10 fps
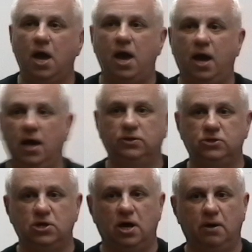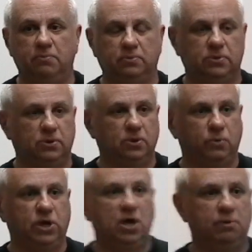And um,
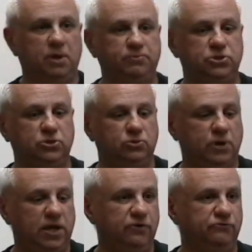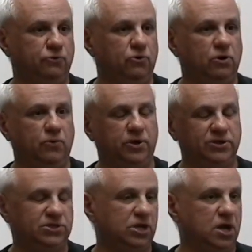we come up to 84, where the
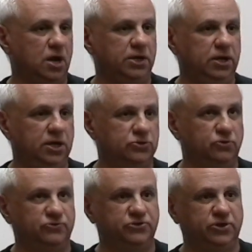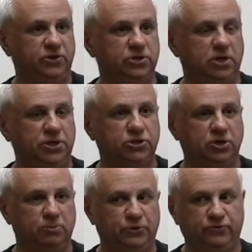Taconic is, and all of a sudden these lights
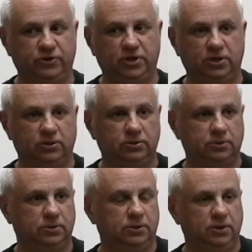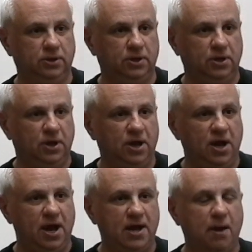come over the hill.
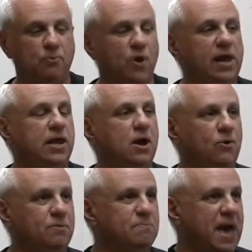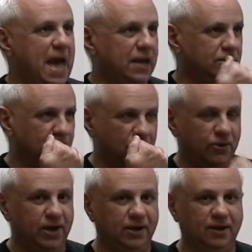And I'm radioing back and
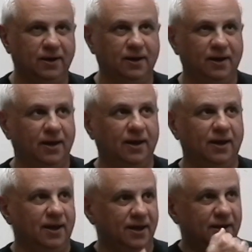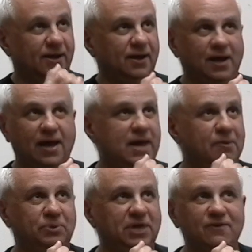going,
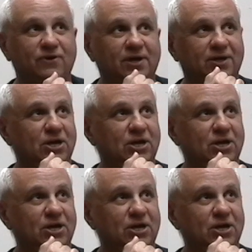can't believe it.